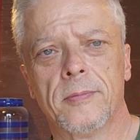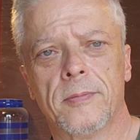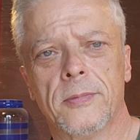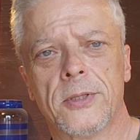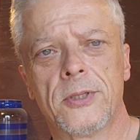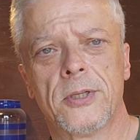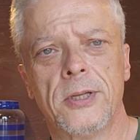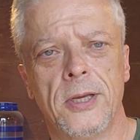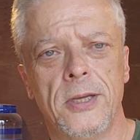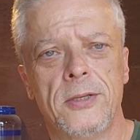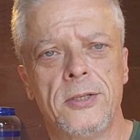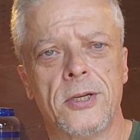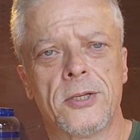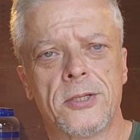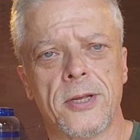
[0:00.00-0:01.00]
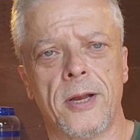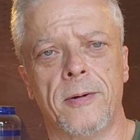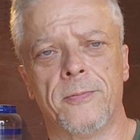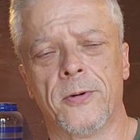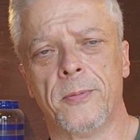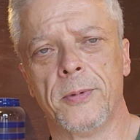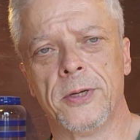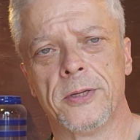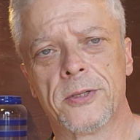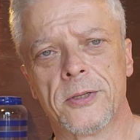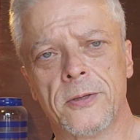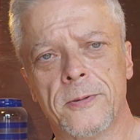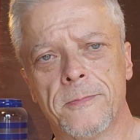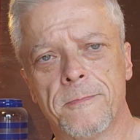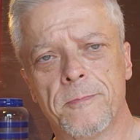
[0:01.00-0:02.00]
This is the easiest setup for me,
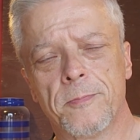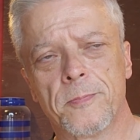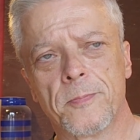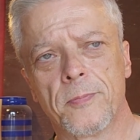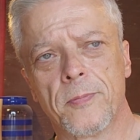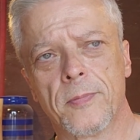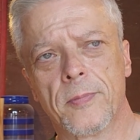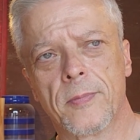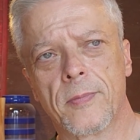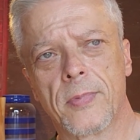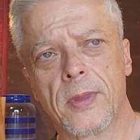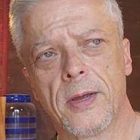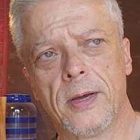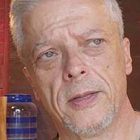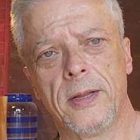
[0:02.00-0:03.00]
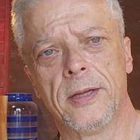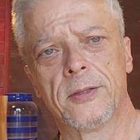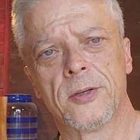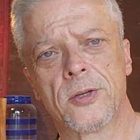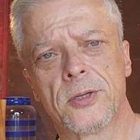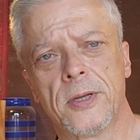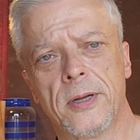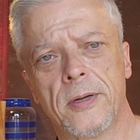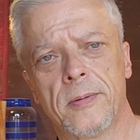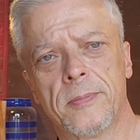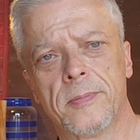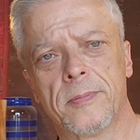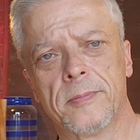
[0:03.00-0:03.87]
so I like this setup.